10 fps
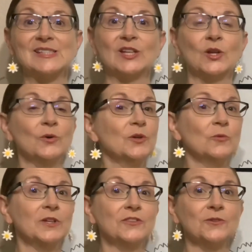Nona
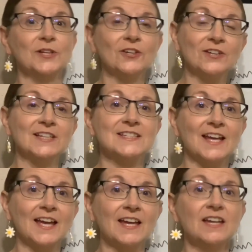with you here
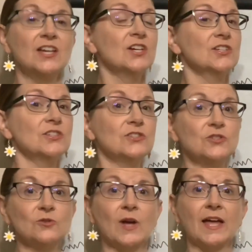today to
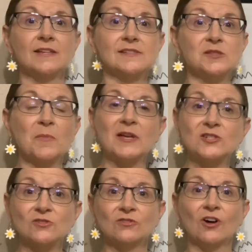do a
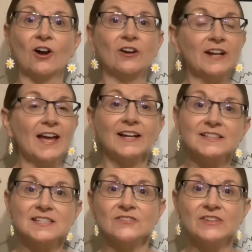special art
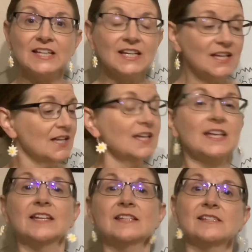activity.
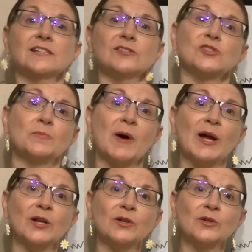It is
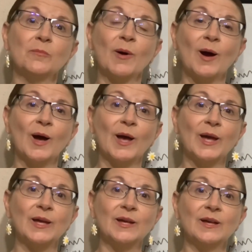inspired
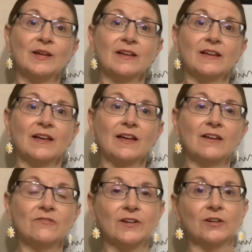by a
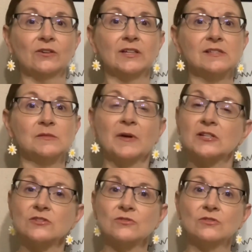very
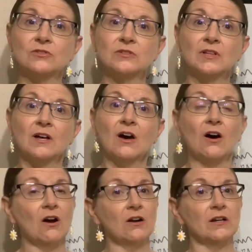special
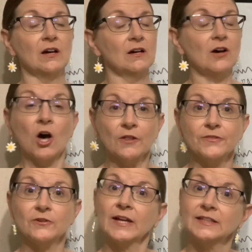
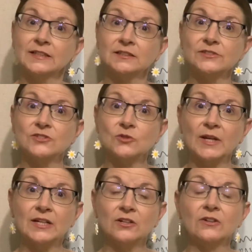author and
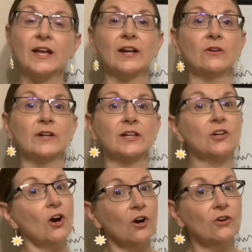illustrator, Eric
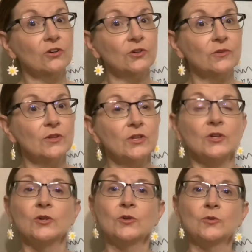Carle,
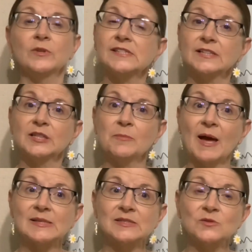who recently
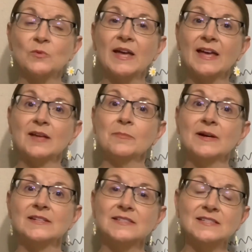passed away,
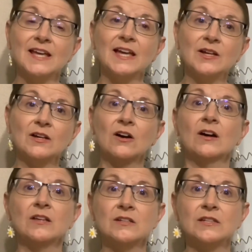but today
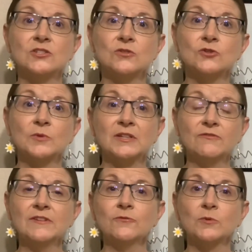on June
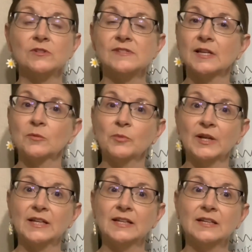25th we're
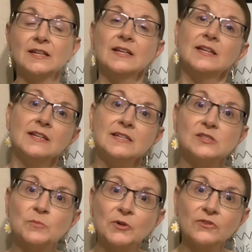celebrating his
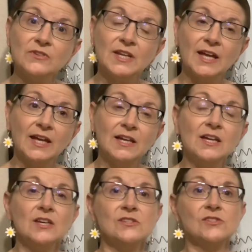birthday.
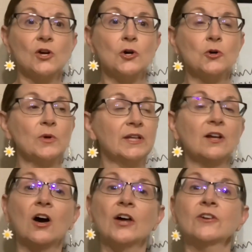So in
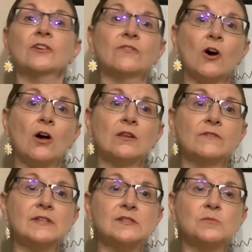honor of all of
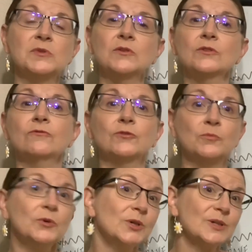his beautiful
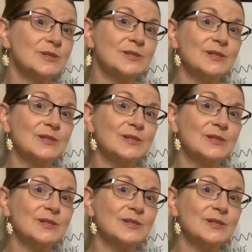books